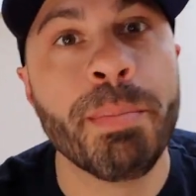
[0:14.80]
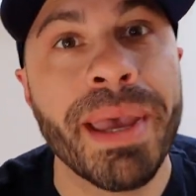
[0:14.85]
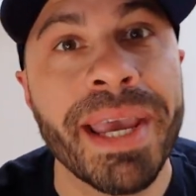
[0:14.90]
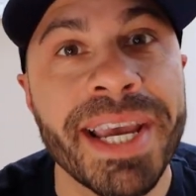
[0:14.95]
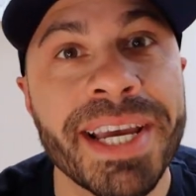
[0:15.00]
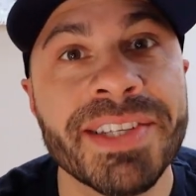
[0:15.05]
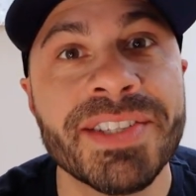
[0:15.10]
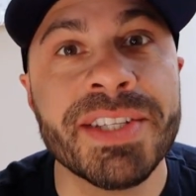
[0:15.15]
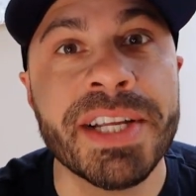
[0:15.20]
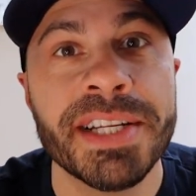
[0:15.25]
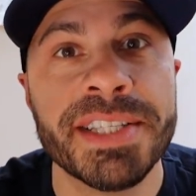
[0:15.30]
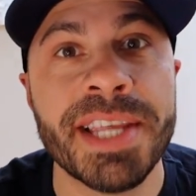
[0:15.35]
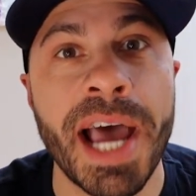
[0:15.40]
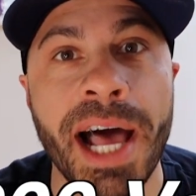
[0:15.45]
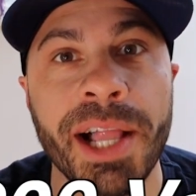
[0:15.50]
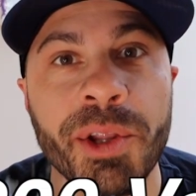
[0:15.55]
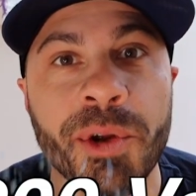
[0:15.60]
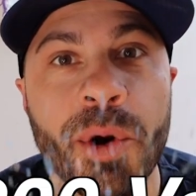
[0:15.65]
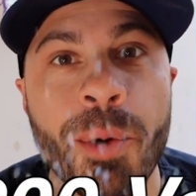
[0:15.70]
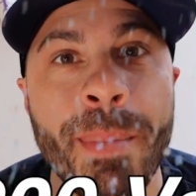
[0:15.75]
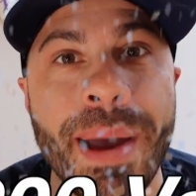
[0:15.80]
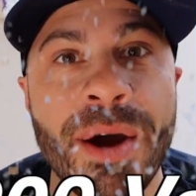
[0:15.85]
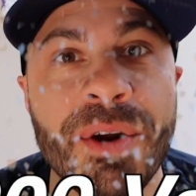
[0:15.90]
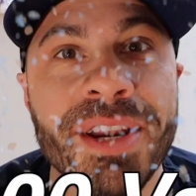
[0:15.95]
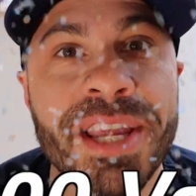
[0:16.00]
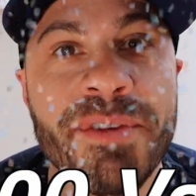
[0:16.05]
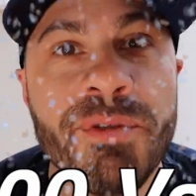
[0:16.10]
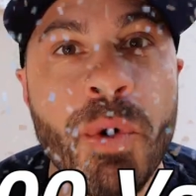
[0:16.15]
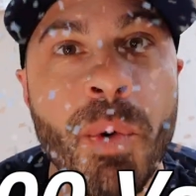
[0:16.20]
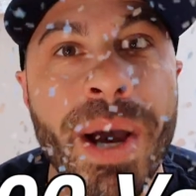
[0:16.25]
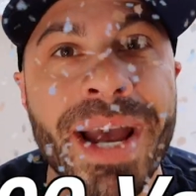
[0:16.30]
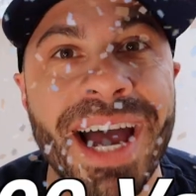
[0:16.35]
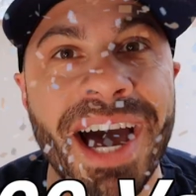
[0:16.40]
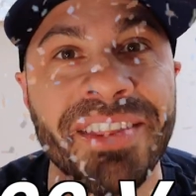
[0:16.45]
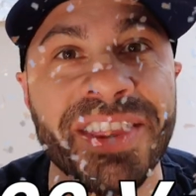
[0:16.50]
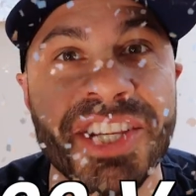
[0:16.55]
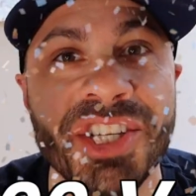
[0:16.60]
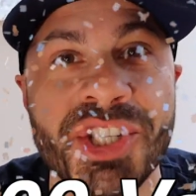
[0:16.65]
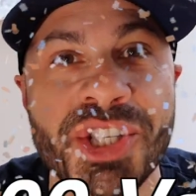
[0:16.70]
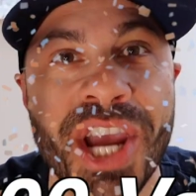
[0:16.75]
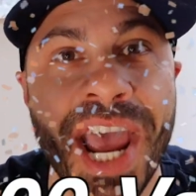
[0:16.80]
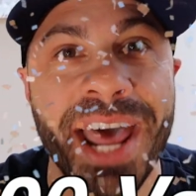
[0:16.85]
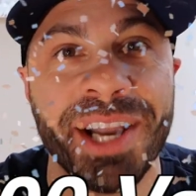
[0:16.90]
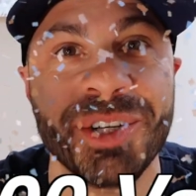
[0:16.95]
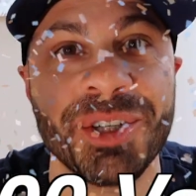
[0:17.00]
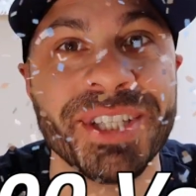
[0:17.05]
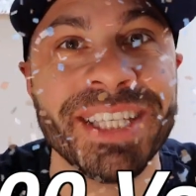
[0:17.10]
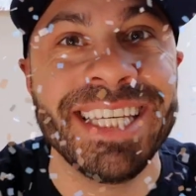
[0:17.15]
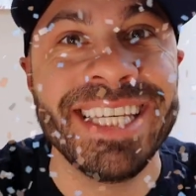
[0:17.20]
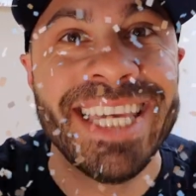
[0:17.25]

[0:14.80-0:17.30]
biggest dollar amount giveaway on the channel